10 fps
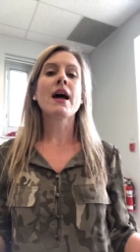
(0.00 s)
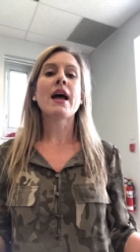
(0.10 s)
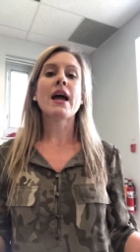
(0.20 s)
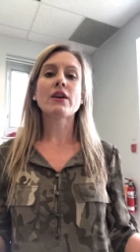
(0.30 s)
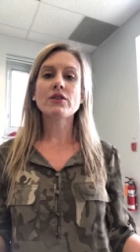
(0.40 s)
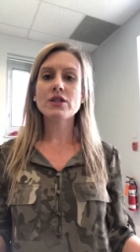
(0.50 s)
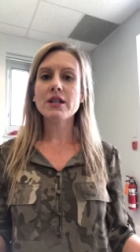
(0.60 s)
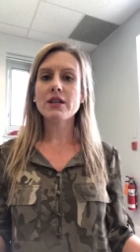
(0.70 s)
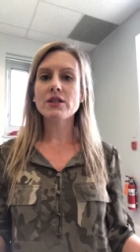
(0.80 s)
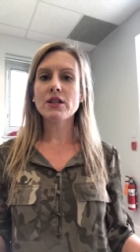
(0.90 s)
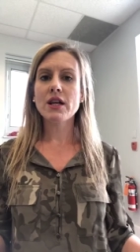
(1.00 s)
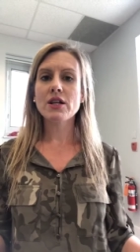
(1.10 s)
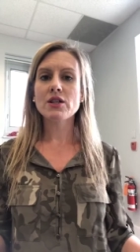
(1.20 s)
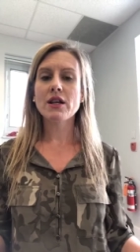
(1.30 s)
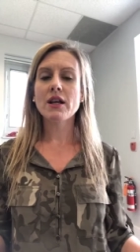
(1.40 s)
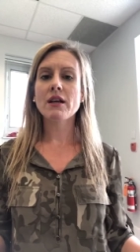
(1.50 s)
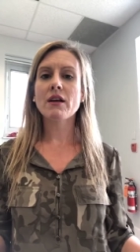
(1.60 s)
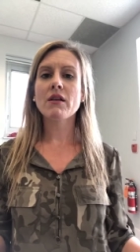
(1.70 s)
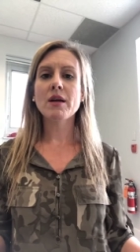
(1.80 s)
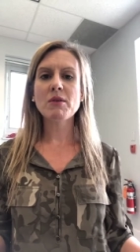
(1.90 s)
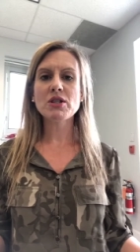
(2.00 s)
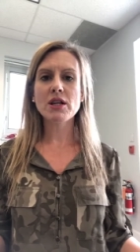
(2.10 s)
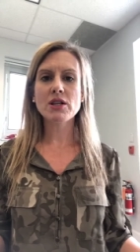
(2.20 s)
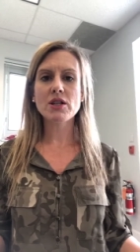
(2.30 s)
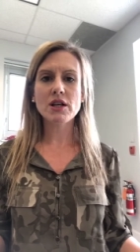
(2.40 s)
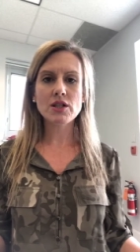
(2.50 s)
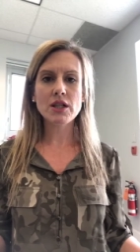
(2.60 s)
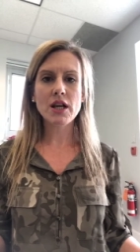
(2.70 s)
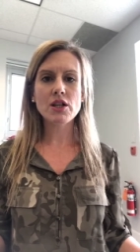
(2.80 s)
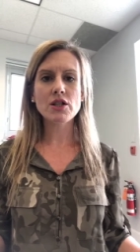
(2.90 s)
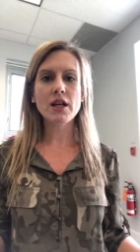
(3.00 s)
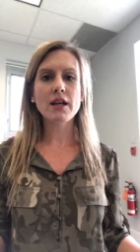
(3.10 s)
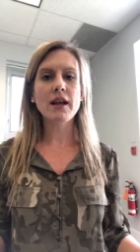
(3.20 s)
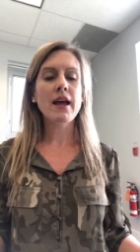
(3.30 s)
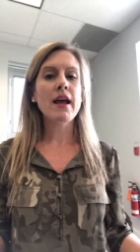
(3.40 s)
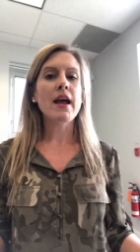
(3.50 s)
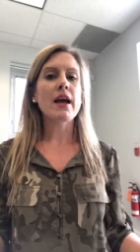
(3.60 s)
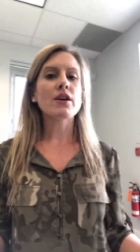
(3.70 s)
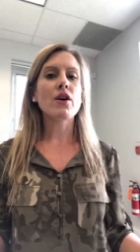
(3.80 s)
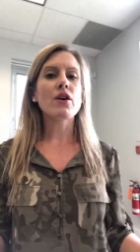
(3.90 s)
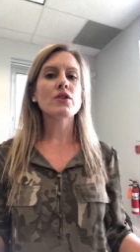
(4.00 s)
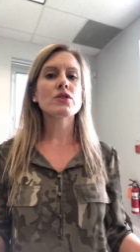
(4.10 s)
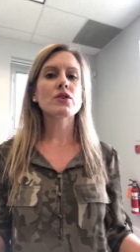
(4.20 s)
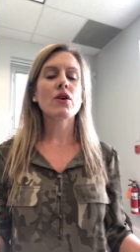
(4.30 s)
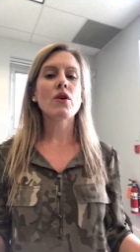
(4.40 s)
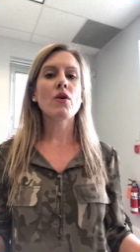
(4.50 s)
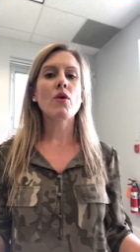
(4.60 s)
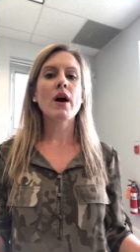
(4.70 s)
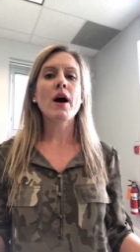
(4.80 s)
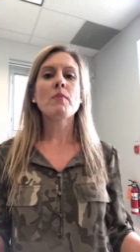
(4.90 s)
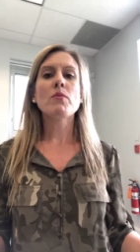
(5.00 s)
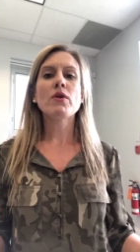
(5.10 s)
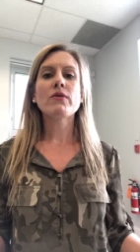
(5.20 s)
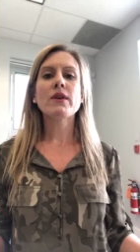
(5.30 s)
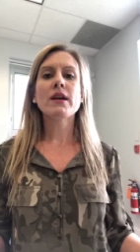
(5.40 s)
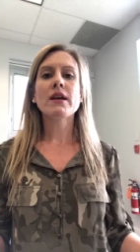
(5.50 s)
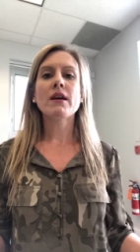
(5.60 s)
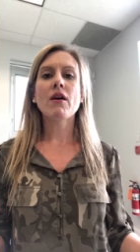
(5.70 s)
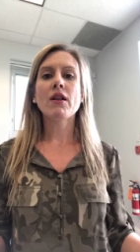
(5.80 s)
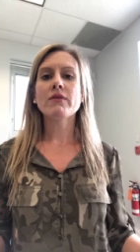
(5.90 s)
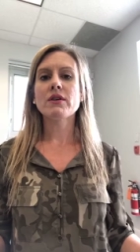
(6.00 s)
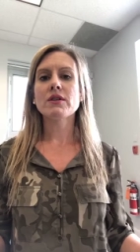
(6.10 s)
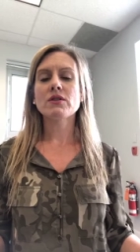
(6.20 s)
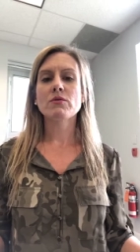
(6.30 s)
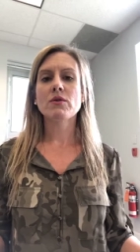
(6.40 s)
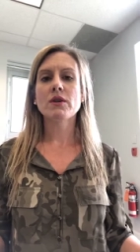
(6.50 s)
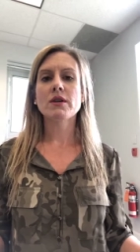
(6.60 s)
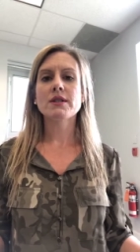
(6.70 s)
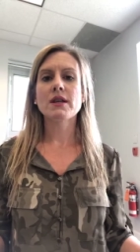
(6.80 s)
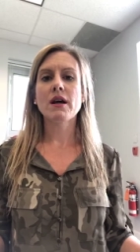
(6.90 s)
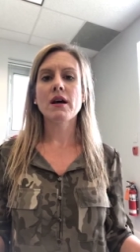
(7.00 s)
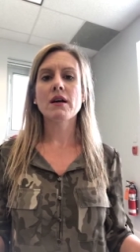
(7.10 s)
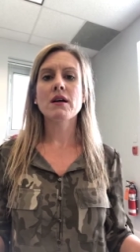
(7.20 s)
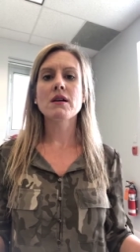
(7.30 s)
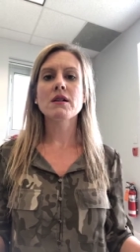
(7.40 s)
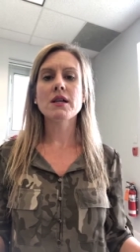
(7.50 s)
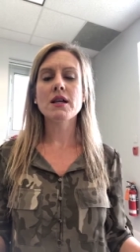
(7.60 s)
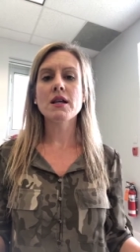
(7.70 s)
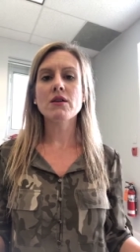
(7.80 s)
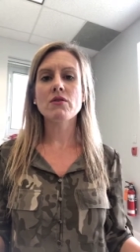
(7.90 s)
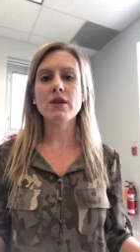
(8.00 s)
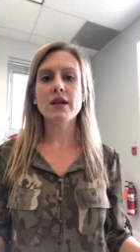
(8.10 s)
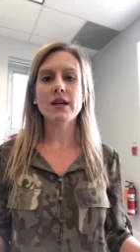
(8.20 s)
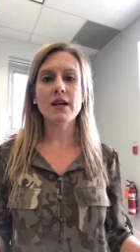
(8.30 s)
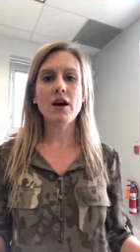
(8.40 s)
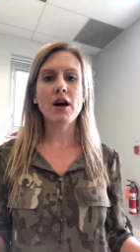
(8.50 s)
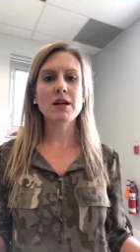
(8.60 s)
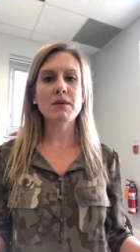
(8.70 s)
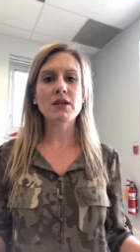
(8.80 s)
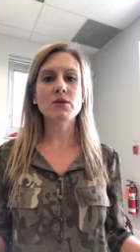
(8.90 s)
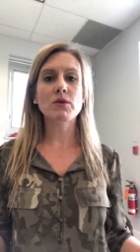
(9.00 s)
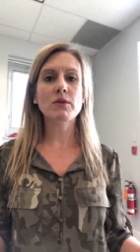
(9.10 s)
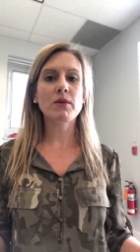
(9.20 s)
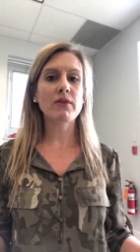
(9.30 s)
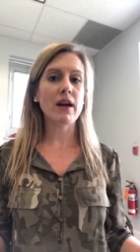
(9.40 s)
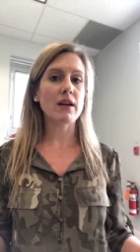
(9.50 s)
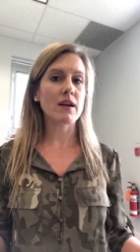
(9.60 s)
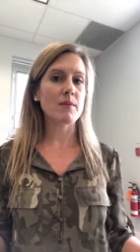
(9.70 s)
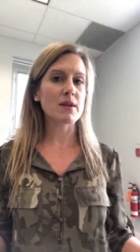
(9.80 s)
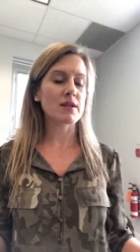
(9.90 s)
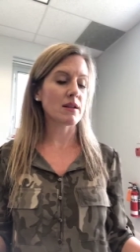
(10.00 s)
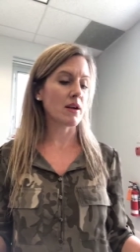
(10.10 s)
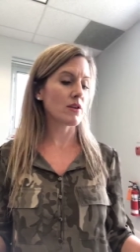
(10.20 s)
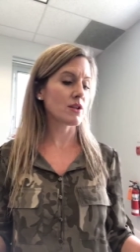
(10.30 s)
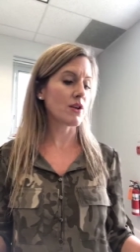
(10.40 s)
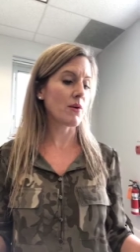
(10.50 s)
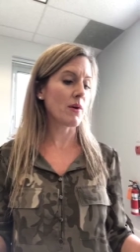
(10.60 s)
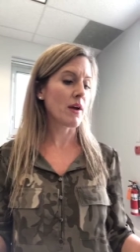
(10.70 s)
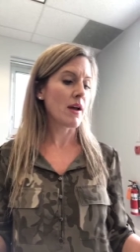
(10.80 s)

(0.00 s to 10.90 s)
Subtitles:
energy education, climate change education, and also moving all of us towards a clean, green economy. So a little bit of economics in there too.